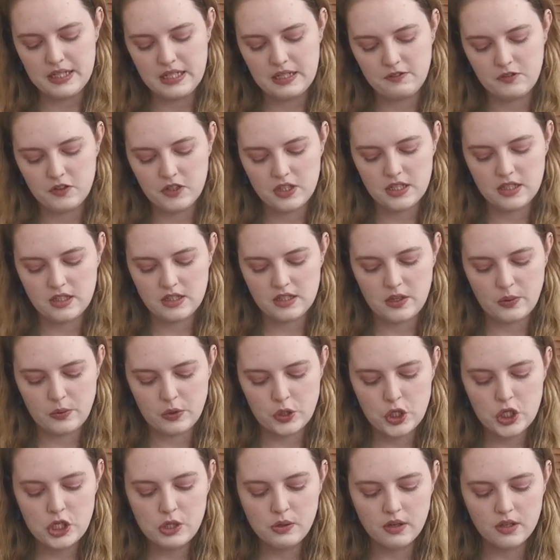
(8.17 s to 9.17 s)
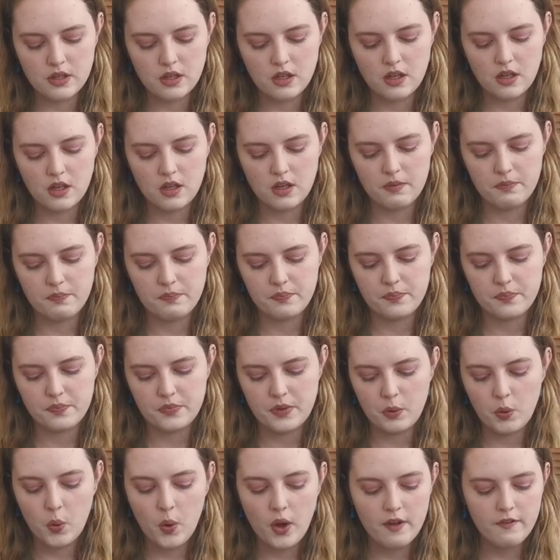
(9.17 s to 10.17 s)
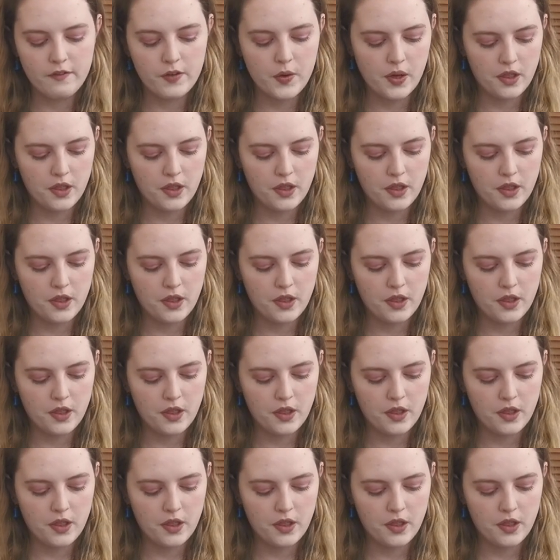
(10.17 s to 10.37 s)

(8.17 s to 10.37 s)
bidding for this, there were quite